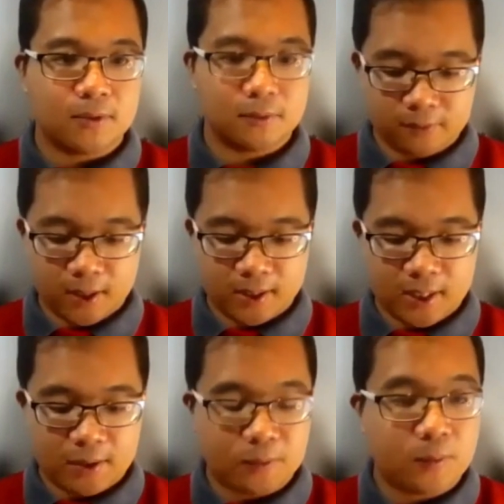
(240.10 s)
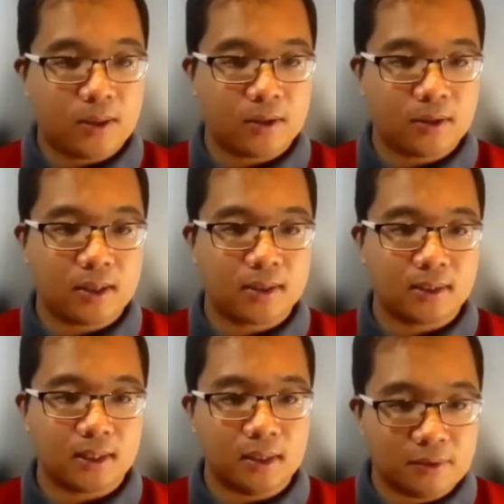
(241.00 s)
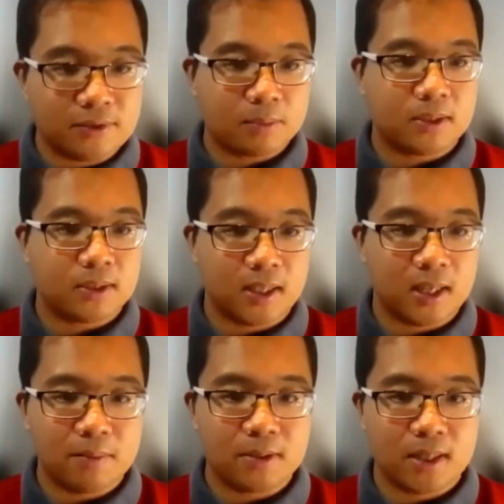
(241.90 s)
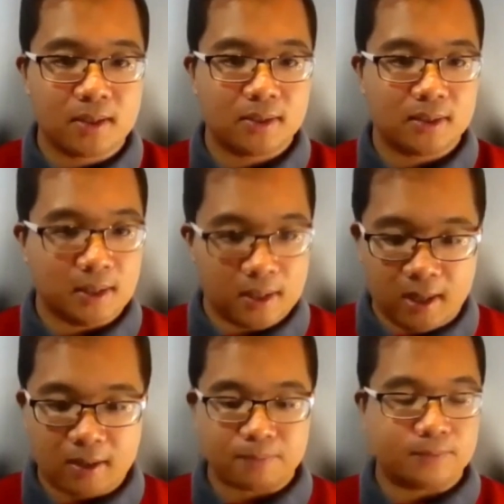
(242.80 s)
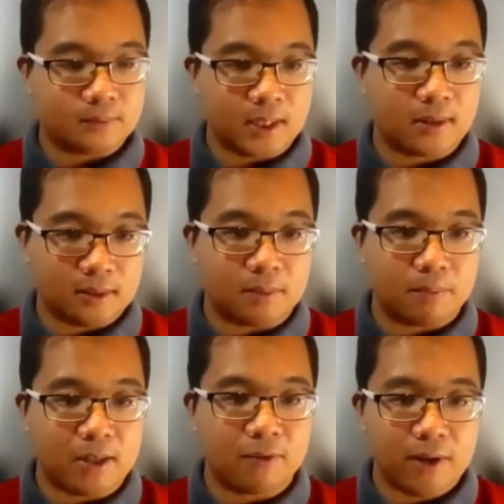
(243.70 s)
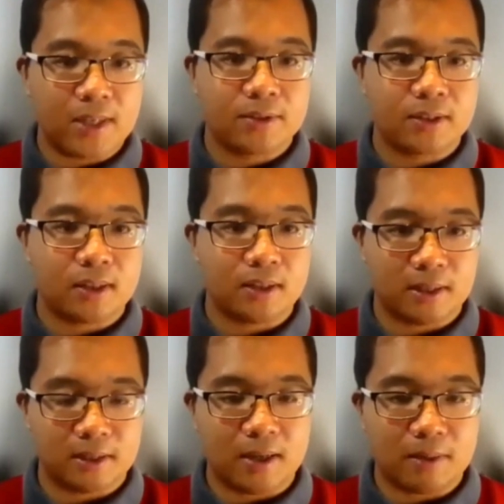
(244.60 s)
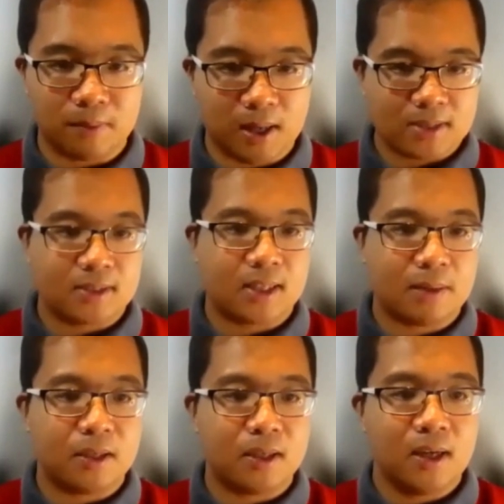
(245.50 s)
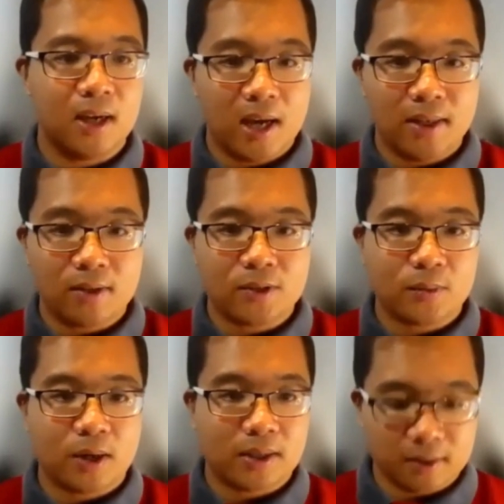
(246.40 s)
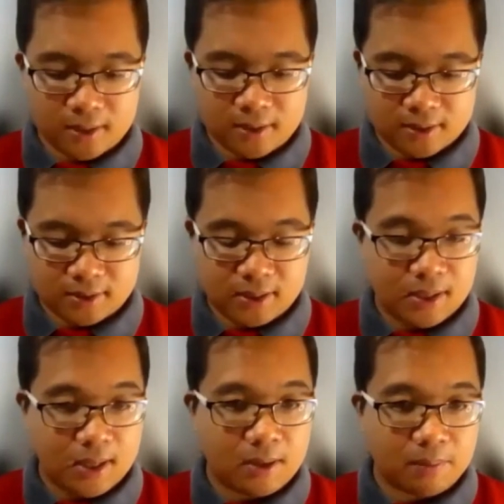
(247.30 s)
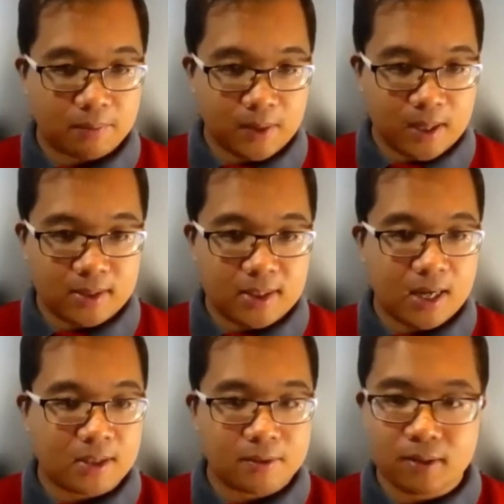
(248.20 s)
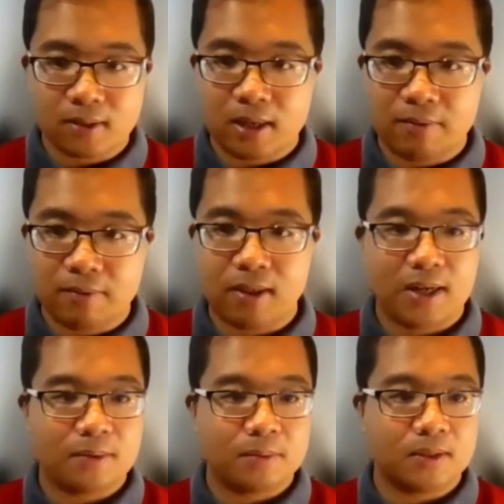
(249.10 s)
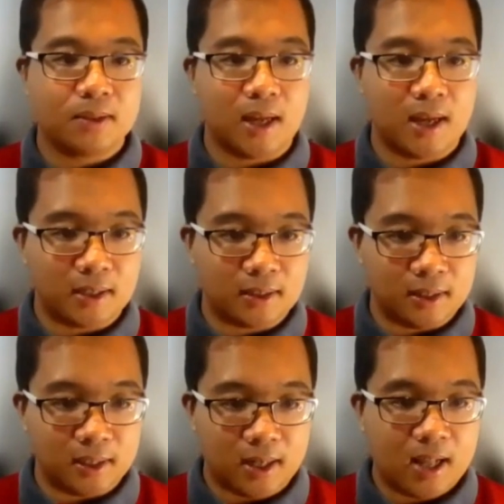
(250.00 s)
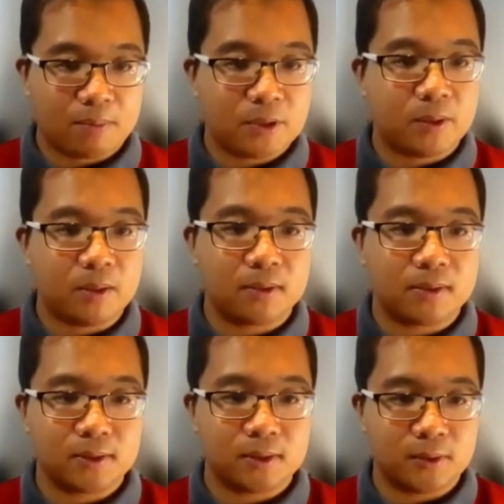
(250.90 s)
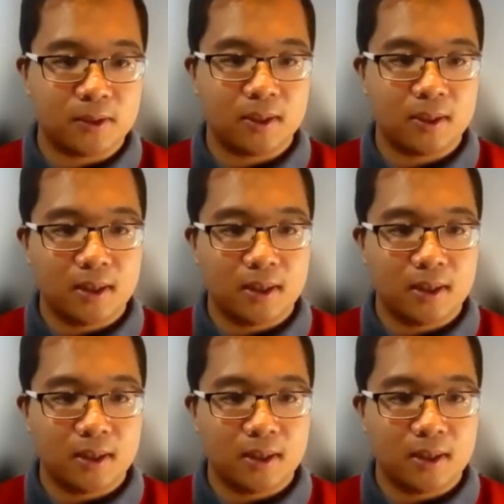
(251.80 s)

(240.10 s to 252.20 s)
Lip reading: to find out whether or not it lives up to the claims that the manufacturer has claimed, and also whether it's accurate and reliable, and it helps people to